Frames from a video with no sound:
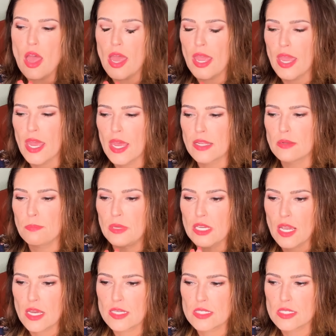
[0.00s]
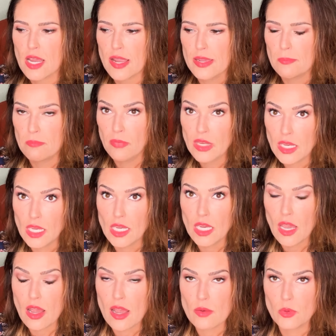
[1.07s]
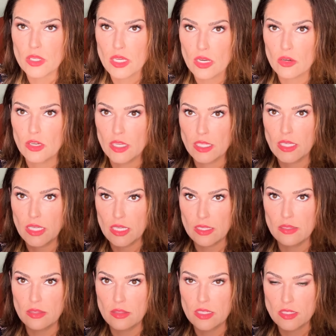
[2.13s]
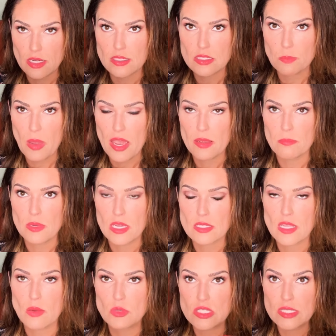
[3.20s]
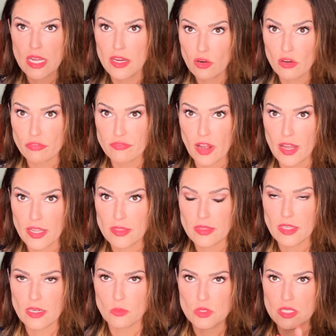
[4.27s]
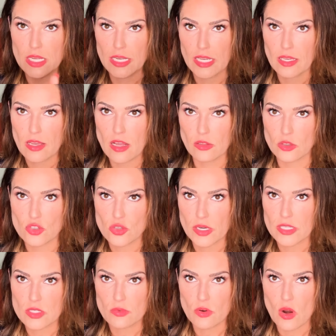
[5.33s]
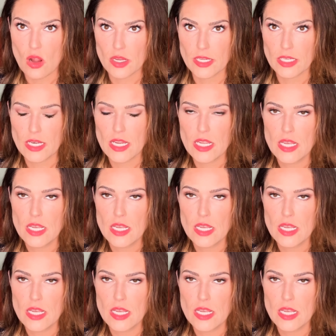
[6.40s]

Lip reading: And because I am me, I would carry it in the dust bag because I was terrified that it was going to get color transfer on it.